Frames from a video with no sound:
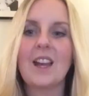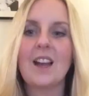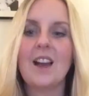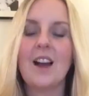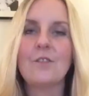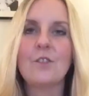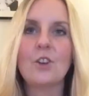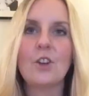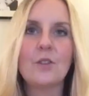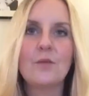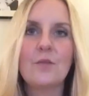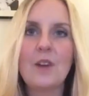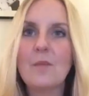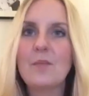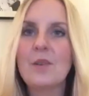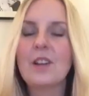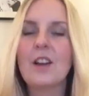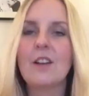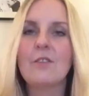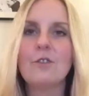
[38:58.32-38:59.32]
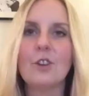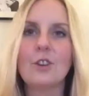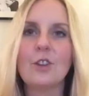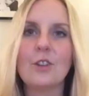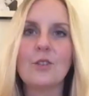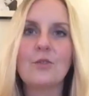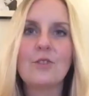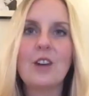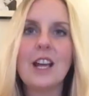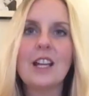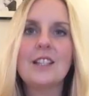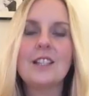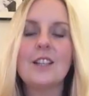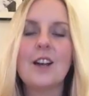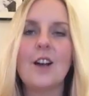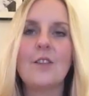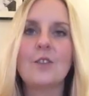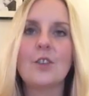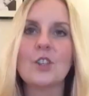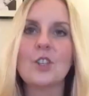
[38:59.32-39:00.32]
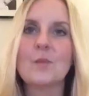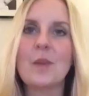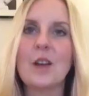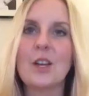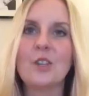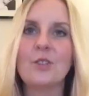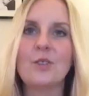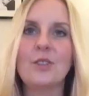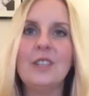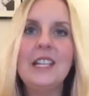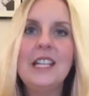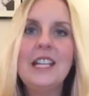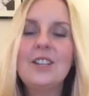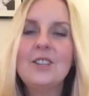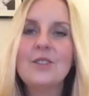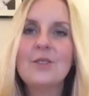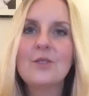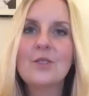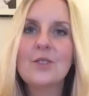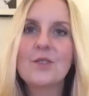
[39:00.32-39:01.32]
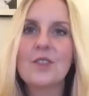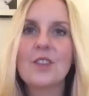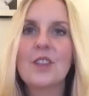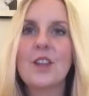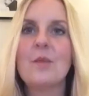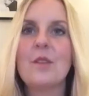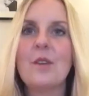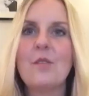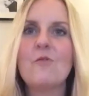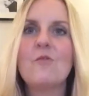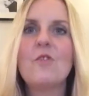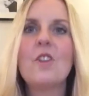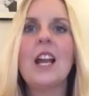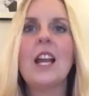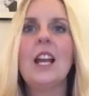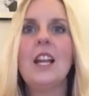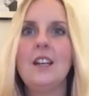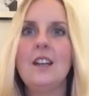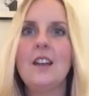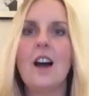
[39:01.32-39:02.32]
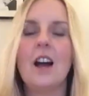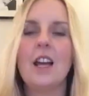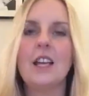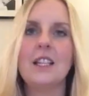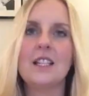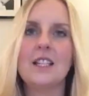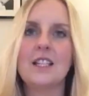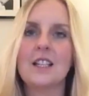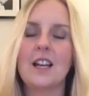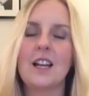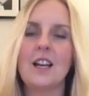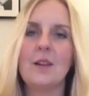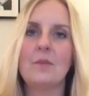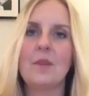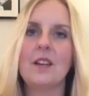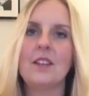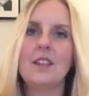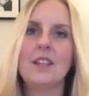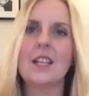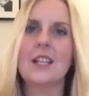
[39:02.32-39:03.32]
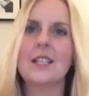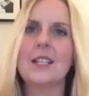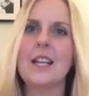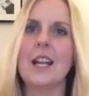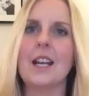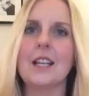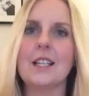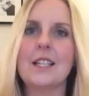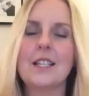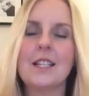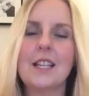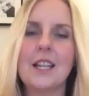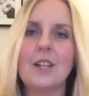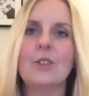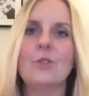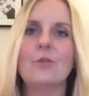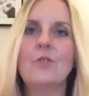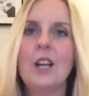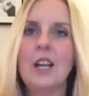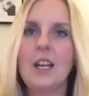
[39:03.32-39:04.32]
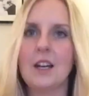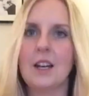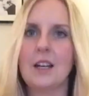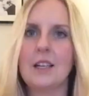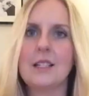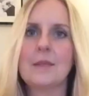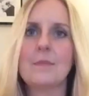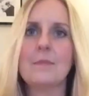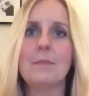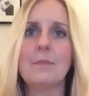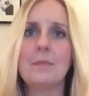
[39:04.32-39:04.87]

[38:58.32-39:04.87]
I've got the fabric, I've got the threads, I've got special needles for them. They're really nice. Um, I think they're stainless steel, really nice